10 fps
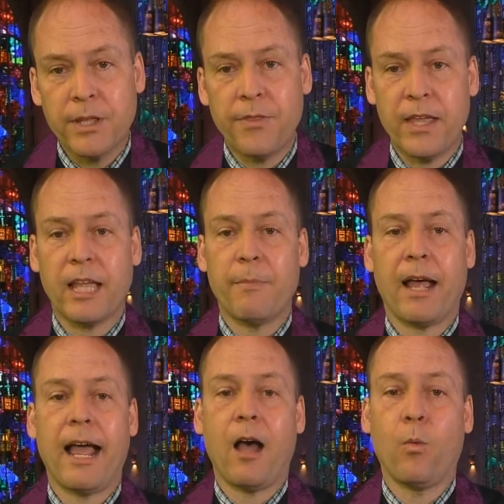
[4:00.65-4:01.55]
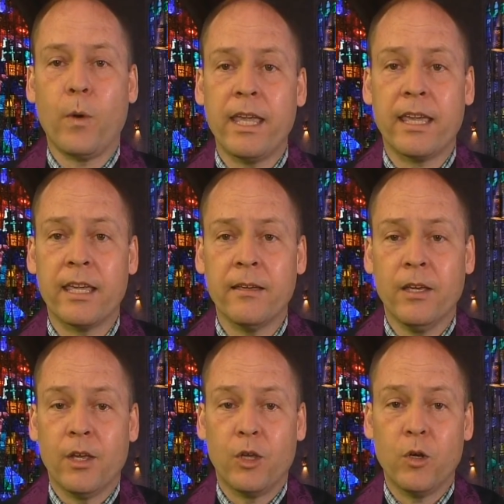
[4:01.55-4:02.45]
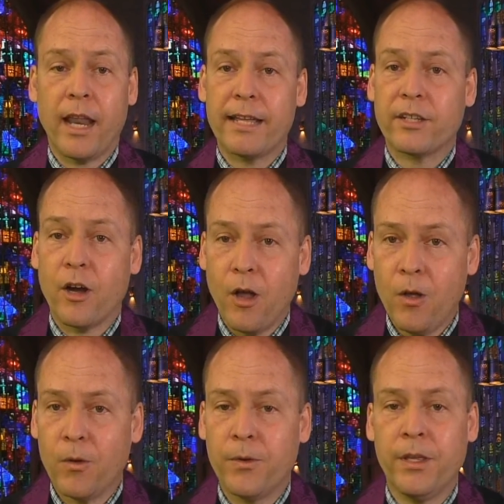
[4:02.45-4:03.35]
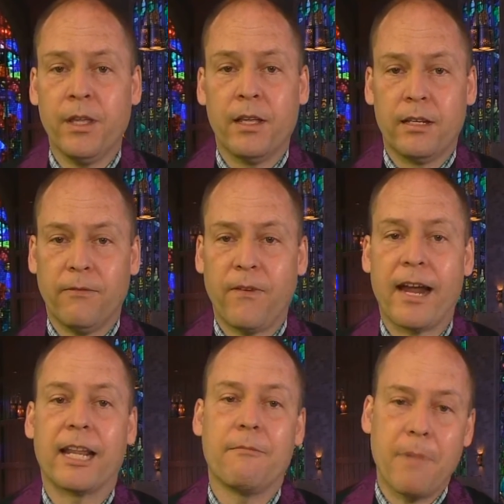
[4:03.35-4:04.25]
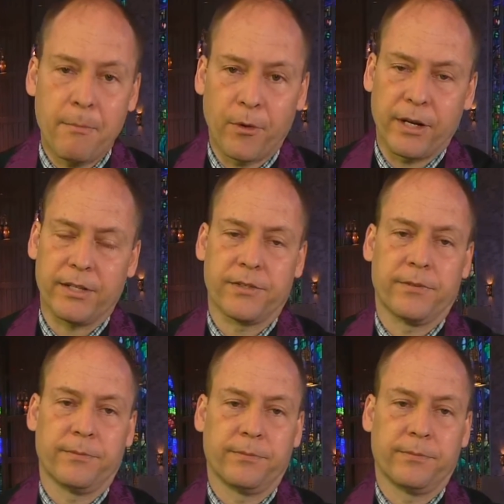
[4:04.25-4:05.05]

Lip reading: think about how we utilize our own defining memories.